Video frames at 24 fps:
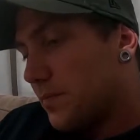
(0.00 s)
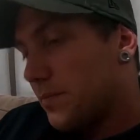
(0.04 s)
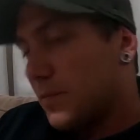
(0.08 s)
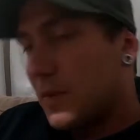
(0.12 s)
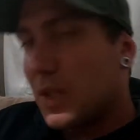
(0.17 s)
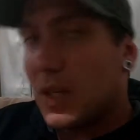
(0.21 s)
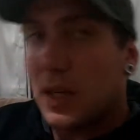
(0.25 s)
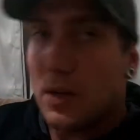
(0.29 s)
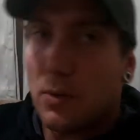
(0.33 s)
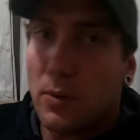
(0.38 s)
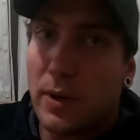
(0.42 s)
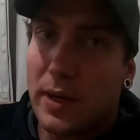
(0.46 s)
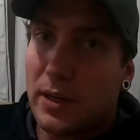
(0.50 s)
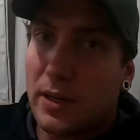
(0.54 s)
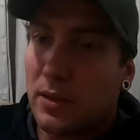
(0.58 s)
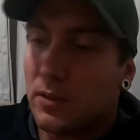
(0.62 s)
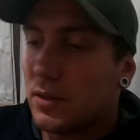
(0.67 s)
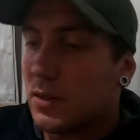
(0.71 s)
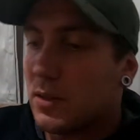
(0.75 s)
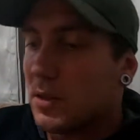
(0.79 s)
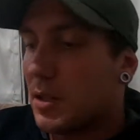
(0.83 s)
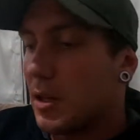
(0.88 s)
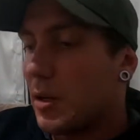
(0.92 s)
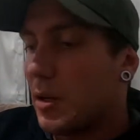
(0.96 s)
Yeah, waiting on
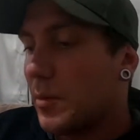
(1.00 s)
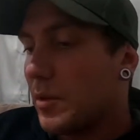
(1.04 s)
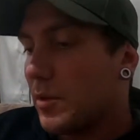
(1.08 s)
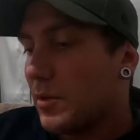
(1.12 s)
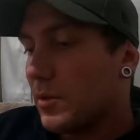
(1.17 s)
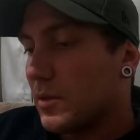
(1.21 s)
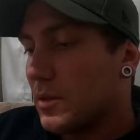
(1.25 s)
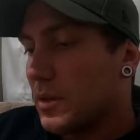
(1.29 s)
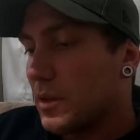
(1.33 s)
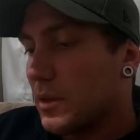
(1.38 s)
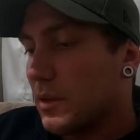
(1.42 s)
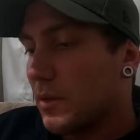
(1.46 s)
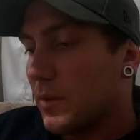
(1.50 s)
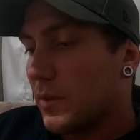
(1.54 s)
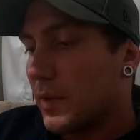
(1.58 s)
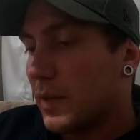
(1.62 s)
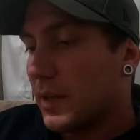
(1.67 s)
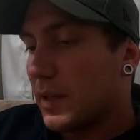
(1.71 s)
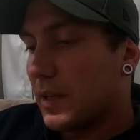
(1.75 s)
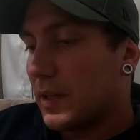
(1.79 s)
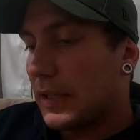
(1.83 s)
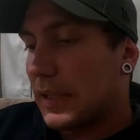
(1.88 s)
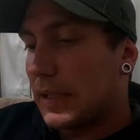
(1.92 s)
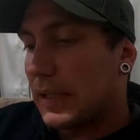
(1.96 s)
the terminals, and then we
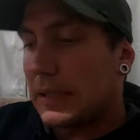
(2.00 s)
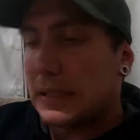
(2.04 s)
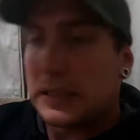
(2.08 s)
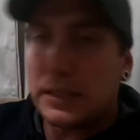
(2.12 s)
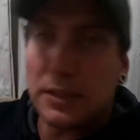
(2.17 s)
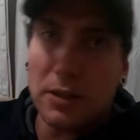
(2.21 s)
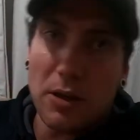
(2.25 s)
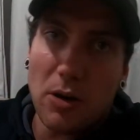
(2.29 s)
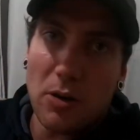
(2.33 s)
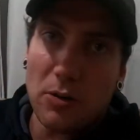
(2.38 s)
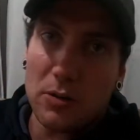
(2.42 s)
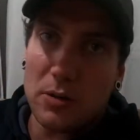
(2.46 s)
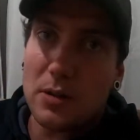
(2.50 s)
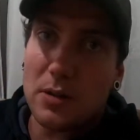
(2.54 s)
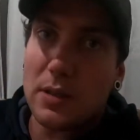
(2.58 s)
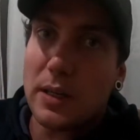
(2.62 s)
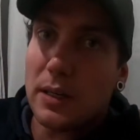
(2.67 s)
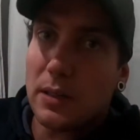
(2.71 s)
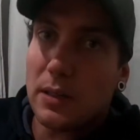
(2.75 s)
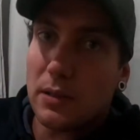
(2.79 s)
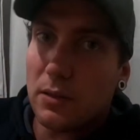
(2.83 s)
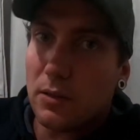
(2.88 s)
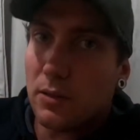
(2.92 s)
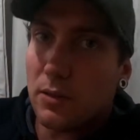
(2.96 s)
can get the
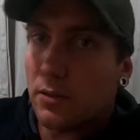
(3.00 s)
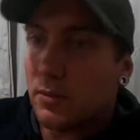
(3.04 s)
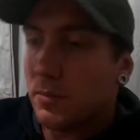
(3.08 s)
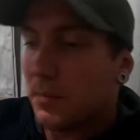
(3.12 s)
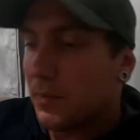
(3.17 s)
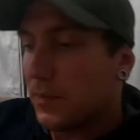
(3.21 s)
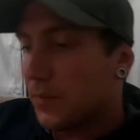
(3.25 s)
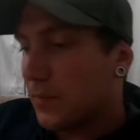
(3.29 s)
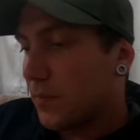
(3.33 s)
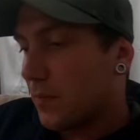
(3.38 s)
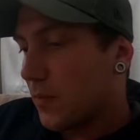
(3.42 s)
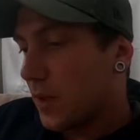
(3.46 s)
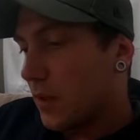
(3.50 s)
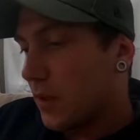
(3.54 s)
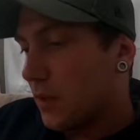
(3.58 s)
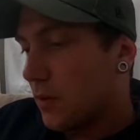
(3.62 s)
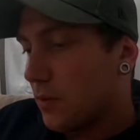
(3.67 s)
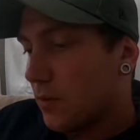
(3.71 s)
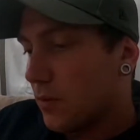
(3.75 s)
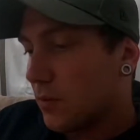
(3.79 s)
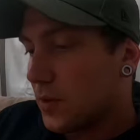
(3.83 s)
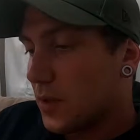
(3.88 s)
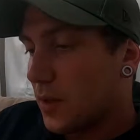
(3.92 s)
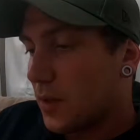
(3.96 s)
alternator loom
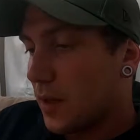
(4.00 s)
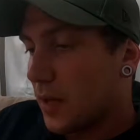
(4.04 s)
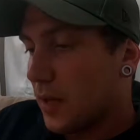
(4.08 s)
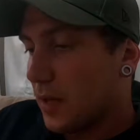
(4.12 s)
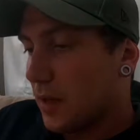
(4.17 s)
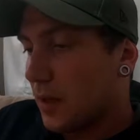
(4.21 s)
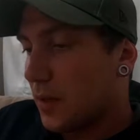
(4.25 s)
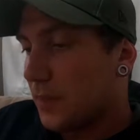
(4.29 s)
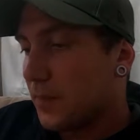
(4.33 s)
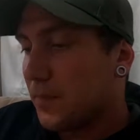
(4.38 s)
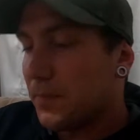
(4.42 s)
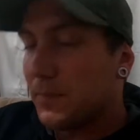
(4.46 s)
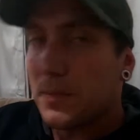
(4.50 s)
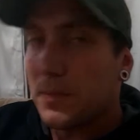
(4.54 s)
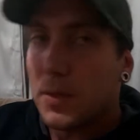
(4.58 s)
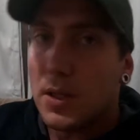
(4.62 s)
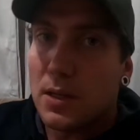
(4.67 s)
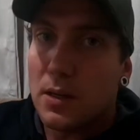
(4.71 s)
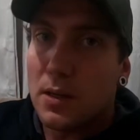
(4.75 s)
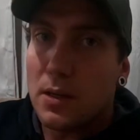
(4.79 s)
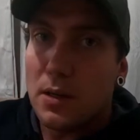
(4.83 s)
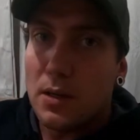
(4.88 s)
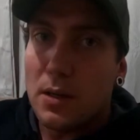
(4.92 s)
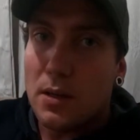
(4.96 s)
all tied up.
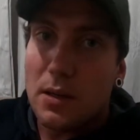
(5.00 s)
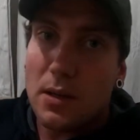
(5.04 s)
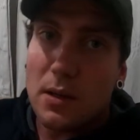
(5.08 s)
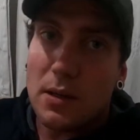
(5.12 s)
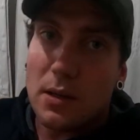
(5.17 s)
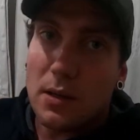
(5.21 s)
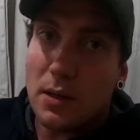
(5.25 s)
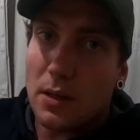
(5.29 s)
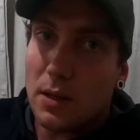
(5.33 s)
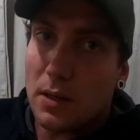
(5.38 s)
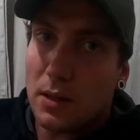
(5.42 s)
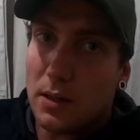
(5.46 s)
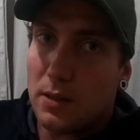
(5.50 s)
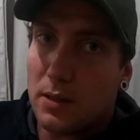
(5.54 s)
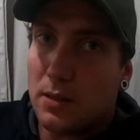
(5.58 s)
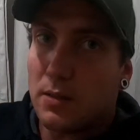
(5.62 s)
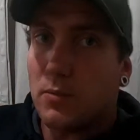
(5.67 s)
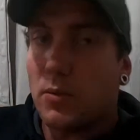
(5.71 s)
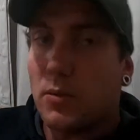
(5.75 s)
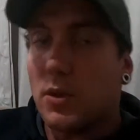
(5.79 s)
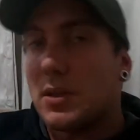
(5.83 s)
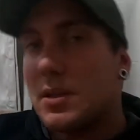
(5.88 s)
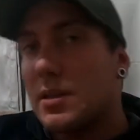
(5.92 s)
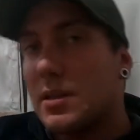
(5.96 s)

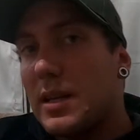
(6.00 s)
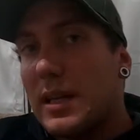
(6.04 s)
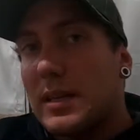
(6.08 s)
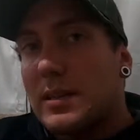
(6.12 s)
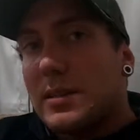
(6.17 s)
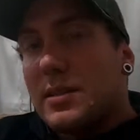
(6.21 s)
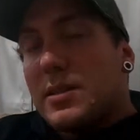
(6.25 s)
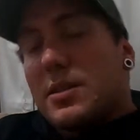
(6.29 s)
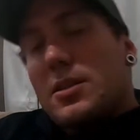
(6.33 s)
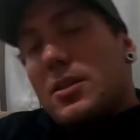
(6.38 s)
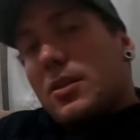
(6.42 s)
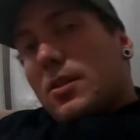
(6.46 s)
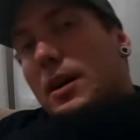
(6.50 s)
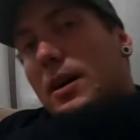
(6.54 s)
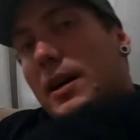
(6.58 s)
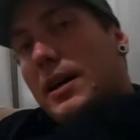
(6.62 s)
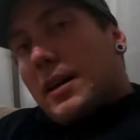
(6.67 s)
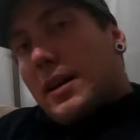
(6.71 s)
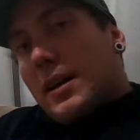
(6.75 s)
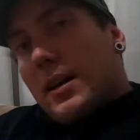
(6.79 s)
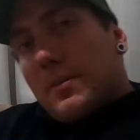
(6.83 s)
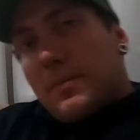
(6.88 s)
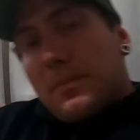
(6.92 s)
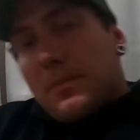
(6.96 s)
Once that's tied
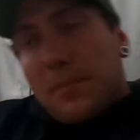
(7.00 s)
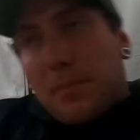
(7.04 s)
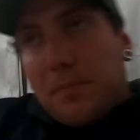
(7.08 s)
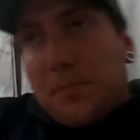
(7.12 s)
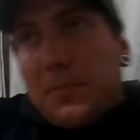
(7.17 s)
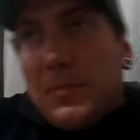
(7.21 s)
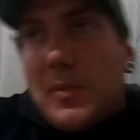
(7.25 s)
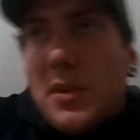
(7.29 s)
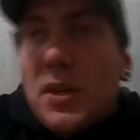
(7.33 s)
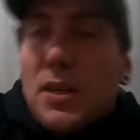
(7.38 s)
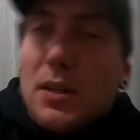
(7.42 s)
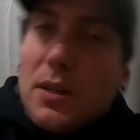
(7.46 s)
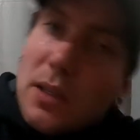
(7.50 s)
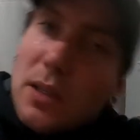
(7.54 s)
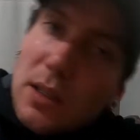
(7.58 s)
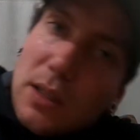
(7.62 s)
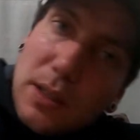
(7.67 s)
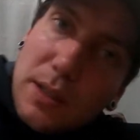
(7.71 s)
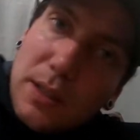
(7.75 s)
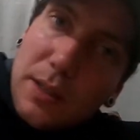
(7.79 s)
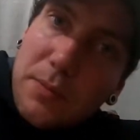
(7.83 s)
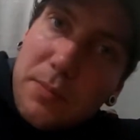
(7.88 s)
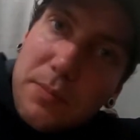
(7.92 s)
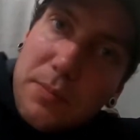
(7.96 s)
up,
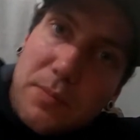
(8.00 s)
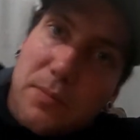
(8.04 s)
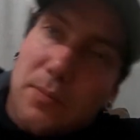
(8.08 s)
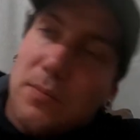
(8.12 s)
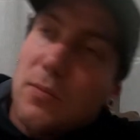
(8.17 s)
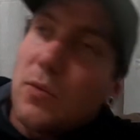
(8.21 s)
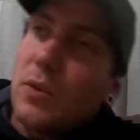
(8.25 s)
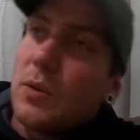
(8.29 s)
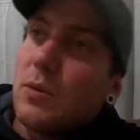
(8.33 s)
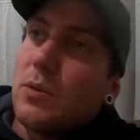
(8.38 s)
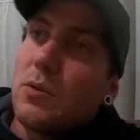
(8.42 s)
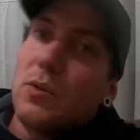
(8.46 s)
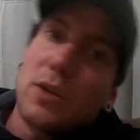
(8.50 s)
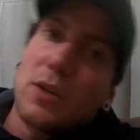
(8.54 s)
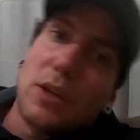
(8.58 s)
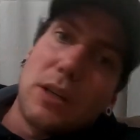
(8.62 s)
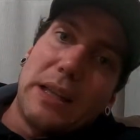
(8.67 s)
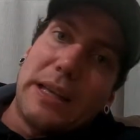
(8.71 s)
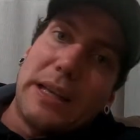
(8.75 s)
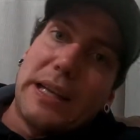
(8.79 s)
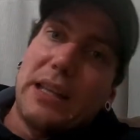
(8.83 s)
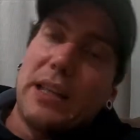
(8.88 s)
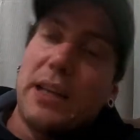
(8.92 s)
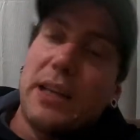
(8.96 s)
we will
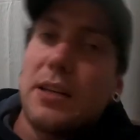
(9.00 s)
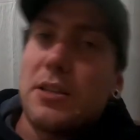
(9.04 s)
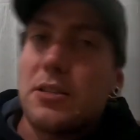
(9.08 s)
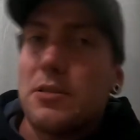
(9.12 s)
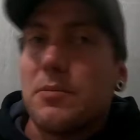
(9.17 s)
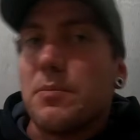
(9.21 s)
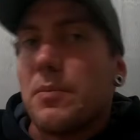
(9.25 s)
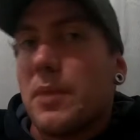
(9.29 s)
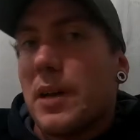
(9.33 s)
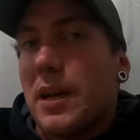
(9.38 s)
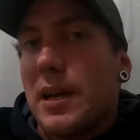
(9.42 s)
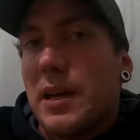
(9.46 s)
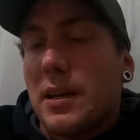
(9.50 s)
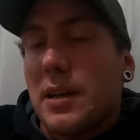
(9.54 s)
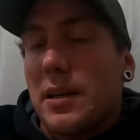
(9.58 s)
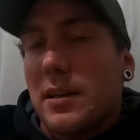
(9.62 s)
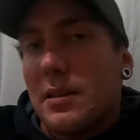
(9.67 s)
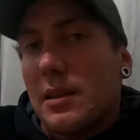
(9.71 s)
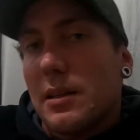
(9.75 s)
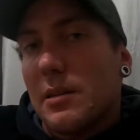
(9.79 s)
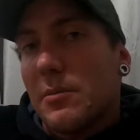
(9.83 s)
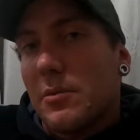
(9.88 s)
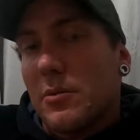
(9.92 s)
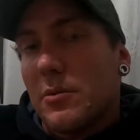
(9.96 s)
clean the engine bay, and
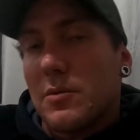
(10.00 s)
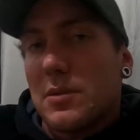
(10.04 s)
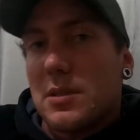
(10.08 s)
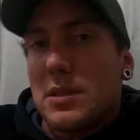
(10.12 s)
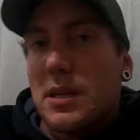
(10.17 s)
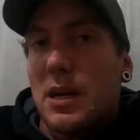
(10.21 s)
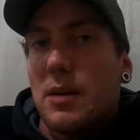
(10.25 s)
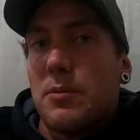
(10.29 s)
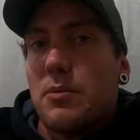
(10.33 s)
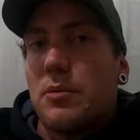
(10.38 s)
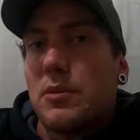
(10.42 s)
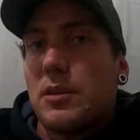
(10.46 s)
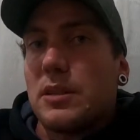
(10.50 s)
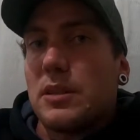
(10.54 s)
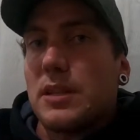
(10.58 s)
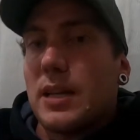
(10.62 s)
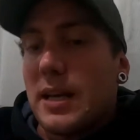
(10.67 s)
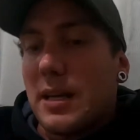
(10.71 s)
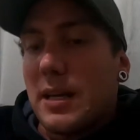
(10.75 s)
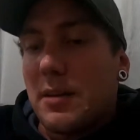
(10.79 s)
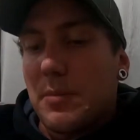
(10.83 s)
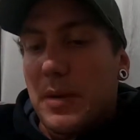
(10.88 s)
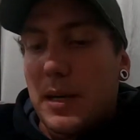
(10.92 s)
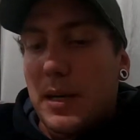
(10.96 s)
then we'll start putting the
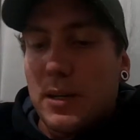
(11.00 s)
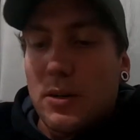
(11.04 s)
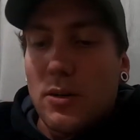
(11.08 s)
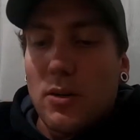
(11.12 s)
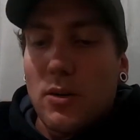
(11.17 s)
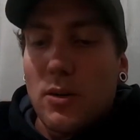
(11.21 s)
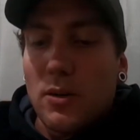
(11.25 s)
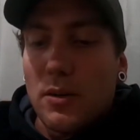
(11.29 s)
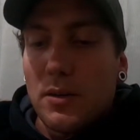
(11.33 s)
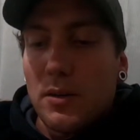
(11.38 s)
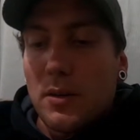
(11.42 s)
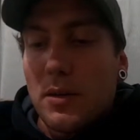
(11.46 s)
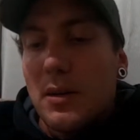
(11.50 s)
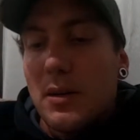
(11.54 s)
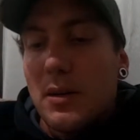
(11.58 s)
head back on,